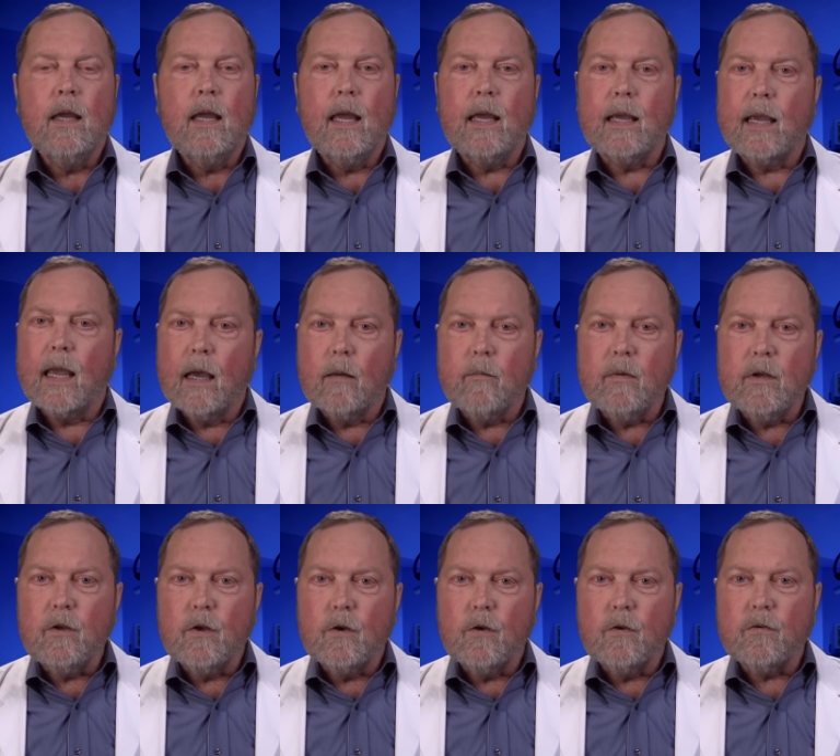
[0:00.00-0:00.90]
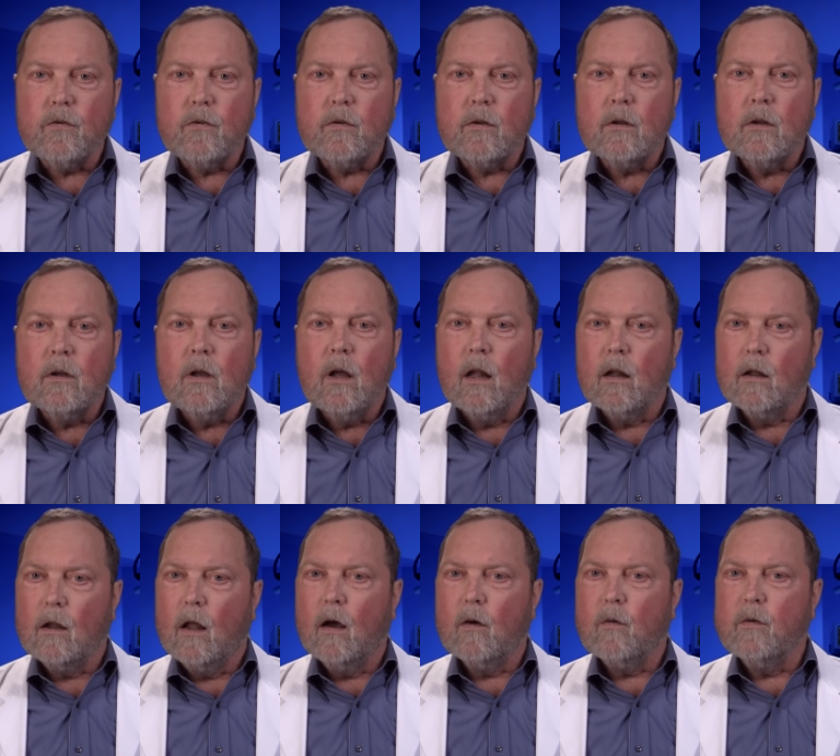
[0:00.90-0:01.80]
and can be used,
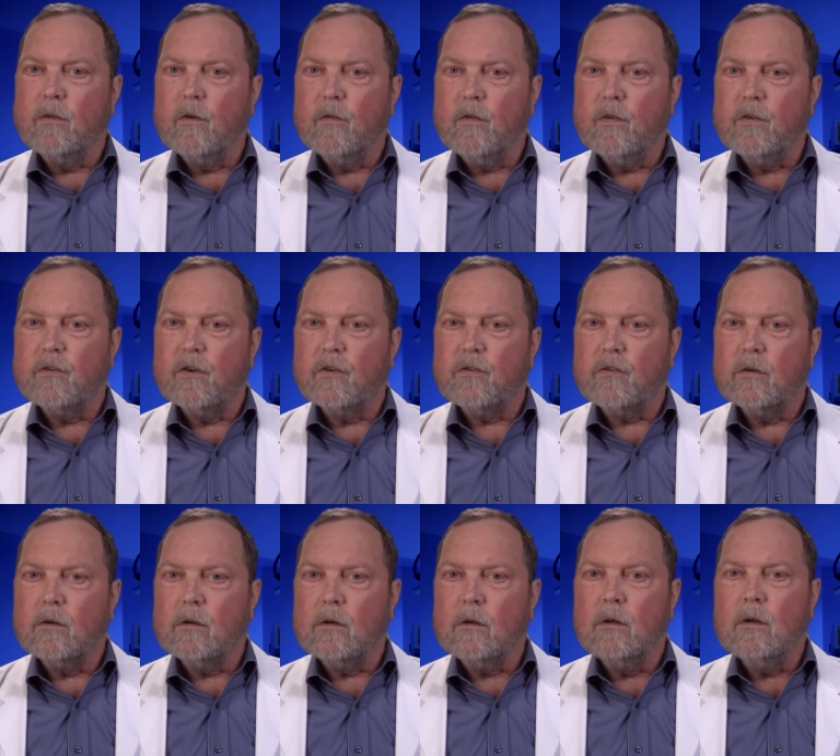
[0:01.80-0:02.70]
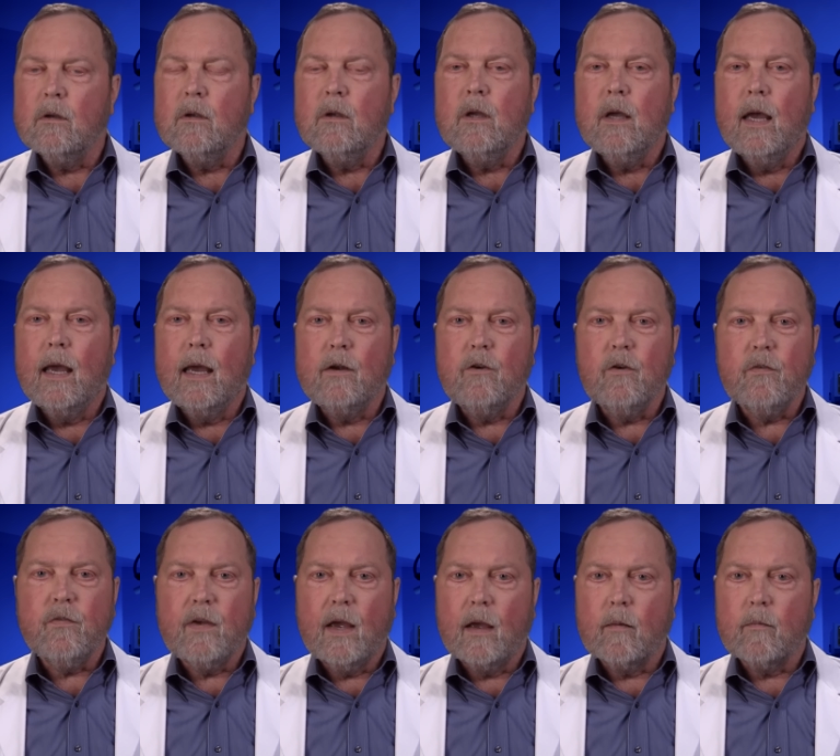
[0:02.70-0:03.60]
along with your physician, and
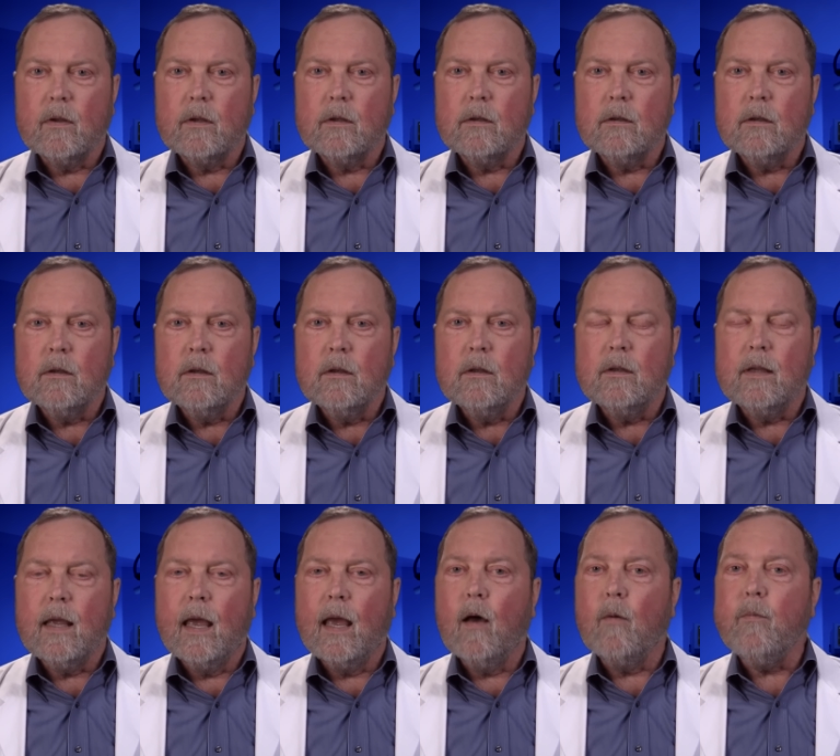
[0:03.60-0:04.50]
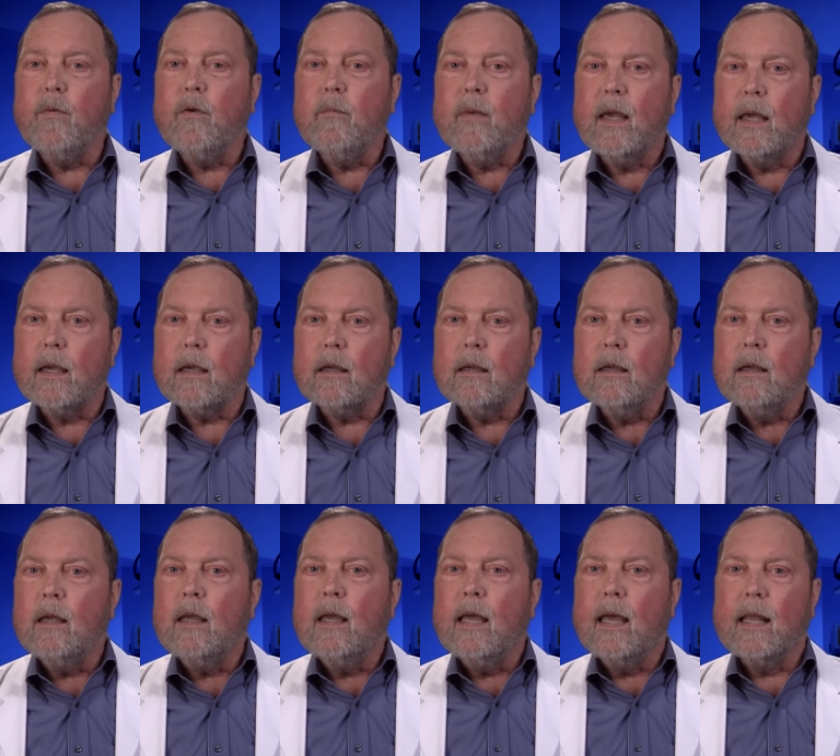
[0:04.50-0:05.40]
your family to help you make
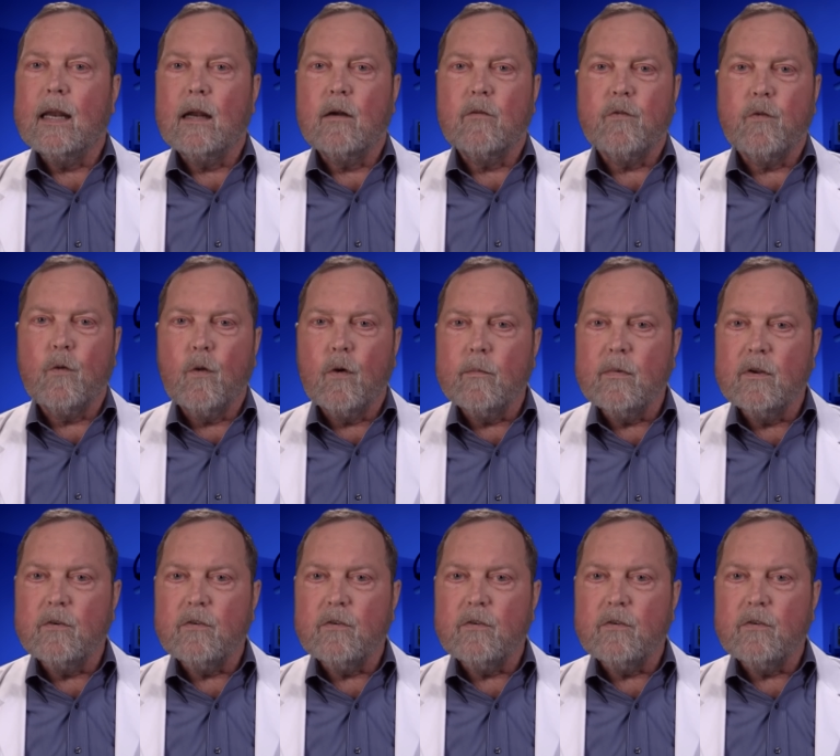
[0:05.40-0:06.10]
an informed